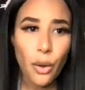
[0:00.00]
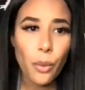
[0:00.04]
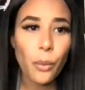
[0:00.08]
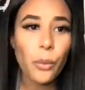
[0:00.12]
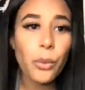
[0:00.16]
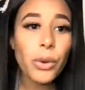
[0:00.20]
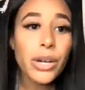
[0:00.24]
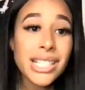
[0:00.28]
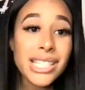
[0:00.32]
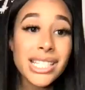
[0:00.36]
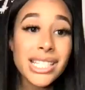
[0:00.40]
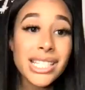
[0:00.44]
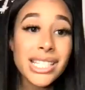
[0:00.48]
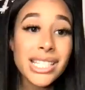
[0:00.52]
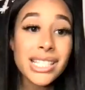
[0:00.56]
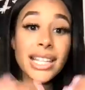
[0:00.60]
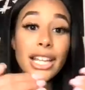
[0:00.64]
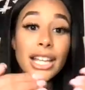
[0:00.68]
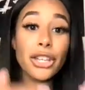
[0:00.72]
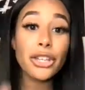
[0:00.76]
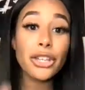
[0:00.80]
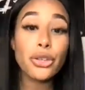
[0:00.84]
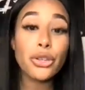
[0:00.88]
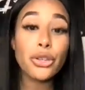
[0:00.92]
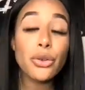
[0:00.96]
What is it
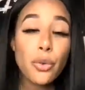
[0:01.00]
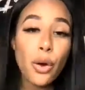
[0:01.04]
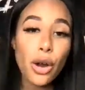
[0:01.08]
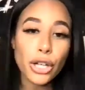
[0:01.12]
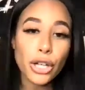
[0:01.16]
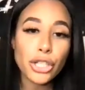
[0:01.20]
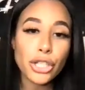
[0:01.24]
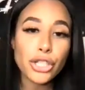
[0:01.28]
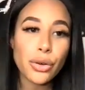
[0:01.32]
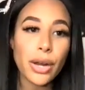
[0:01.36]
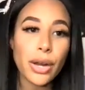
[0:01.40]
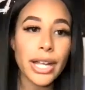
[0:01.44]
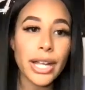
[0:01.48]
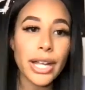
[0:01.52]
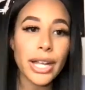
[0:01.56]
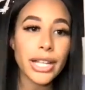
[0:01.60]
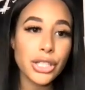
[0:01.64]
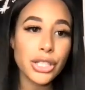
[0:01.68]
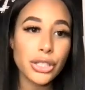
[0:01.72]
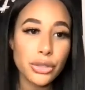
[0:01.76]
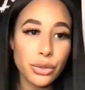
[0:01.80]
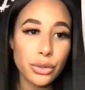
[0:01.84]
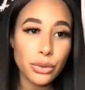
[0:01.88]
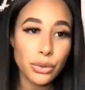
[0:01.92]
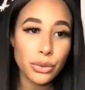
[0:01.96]
that you are trying
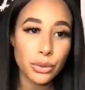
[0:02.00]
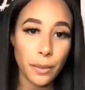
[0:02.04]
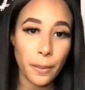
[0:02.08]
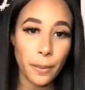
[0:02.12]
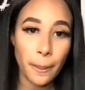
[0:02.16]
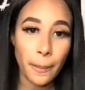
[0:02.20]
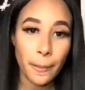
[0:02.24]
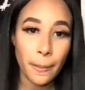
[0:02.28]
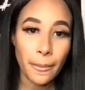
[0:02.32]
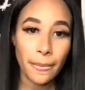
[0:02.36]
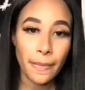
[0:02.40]
to do?